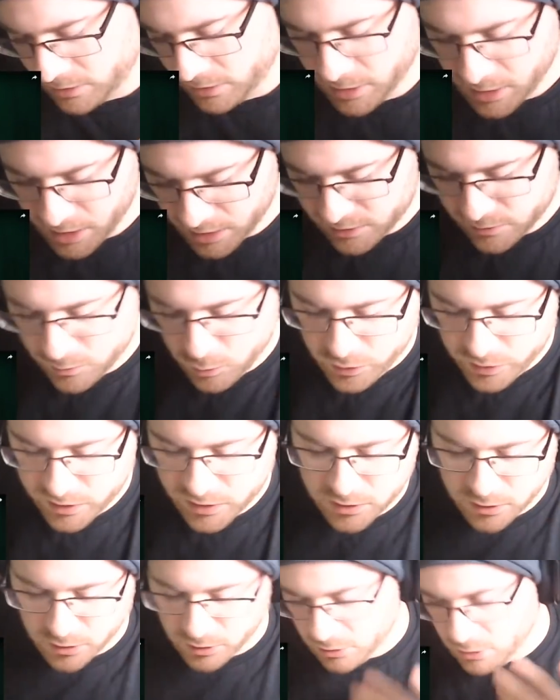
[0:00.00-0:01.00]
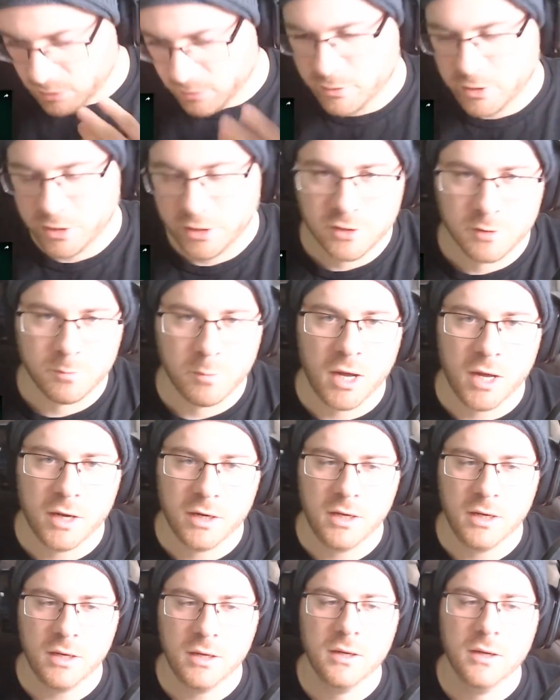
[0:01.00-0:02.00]
gets wounds all over his
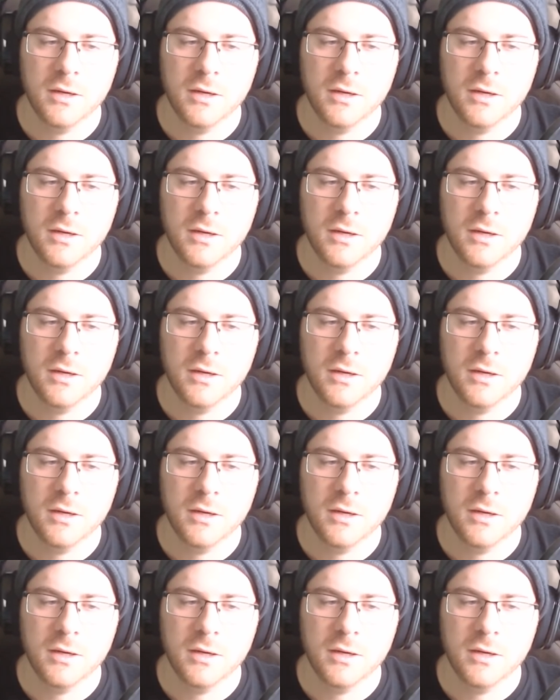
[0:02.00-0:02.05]
body,